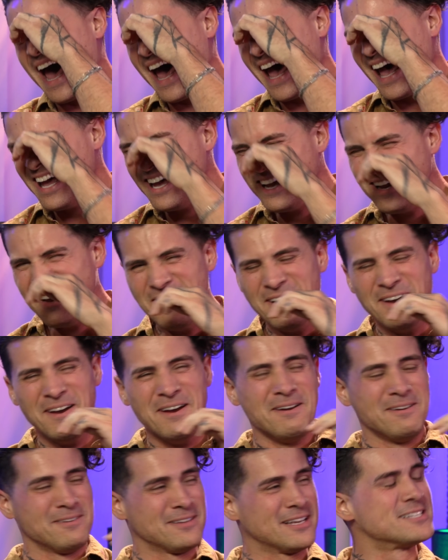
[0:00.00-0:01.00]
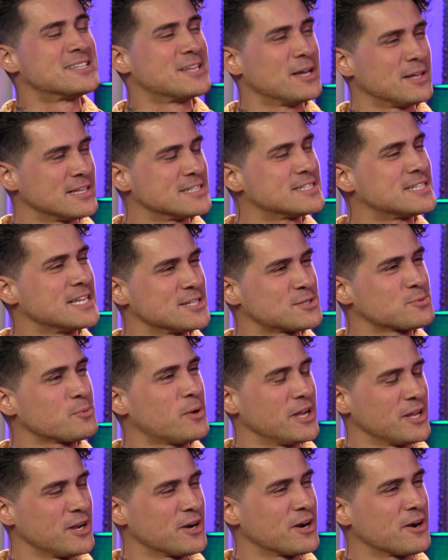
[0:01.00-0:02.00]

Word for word: is, that, is this what